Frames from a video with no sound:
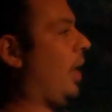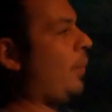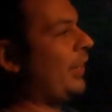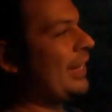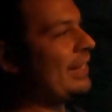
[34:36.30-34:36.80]

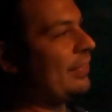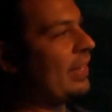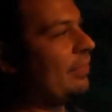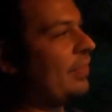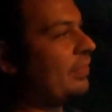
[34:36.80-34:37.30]
And we didn't even
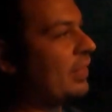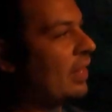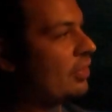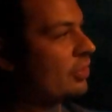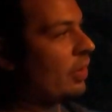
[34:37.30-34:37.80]
hit 50
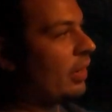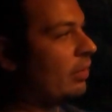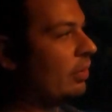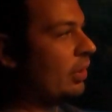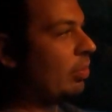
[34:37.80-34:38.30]
there, so I
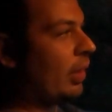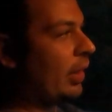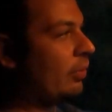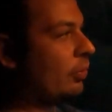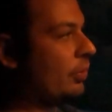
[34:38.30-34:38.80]
didn't really break
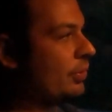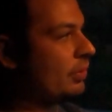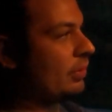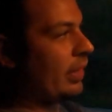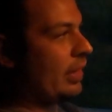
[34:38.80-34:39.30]
any rules.
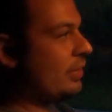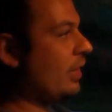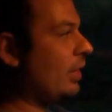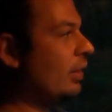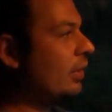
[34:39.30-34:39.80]
Like I
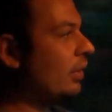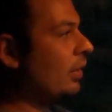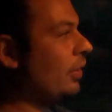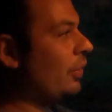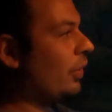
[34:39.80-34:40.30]
said,
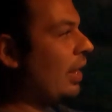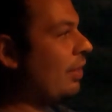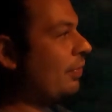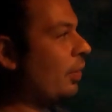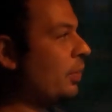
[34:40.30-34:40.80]
you can
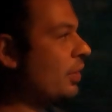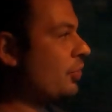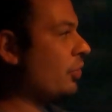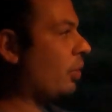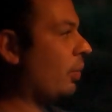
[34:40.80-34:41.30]
have fun with
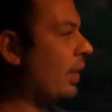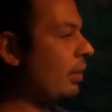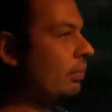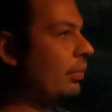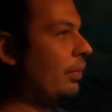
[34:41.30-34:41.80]
this truck
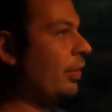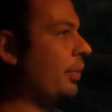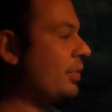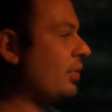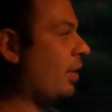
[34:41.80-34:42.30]
without
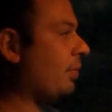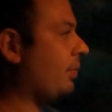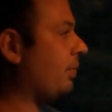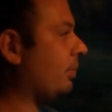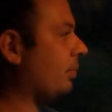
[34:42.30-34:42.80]
doing stuff,
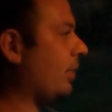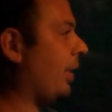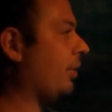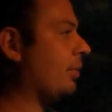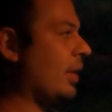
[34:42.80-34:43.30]

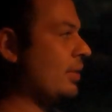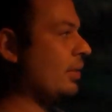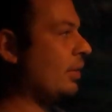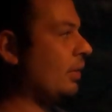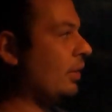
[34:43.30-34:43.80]
you know, that's
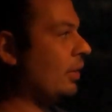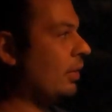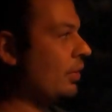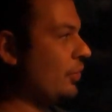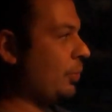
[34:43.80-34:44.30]

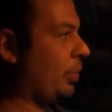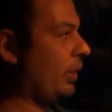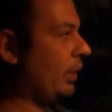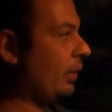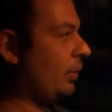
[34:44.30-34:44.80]
super
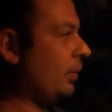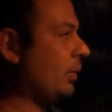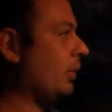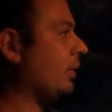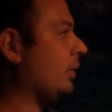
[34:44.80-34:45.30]
illegal.
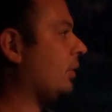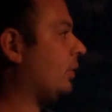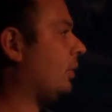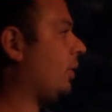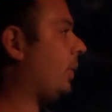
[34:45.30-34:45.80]

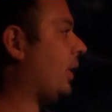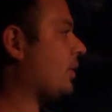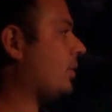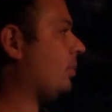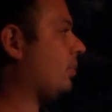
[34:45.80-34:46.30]
We
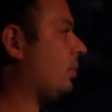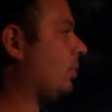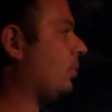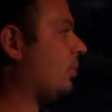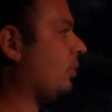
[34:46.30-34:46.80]
got
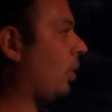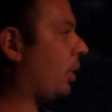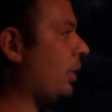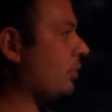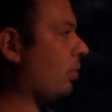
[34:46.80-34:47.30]
some
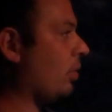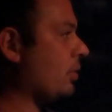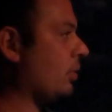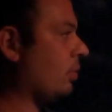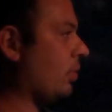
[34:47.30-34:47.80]
turkeys
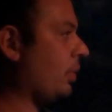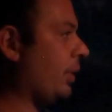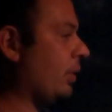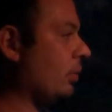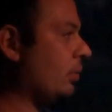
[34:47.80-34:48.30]
crossing the road
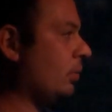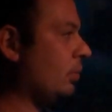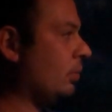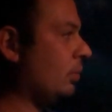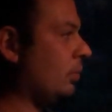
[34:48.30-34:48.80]
here.
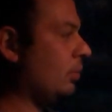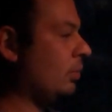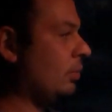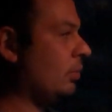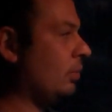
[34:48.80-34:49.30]

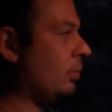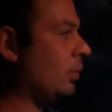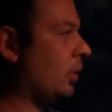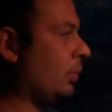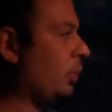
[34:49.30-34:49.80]

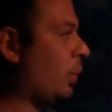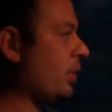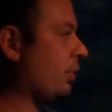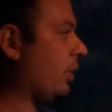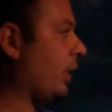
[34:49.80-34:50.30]
Welcome to
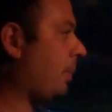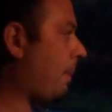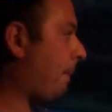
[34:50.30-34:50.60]
West Creek.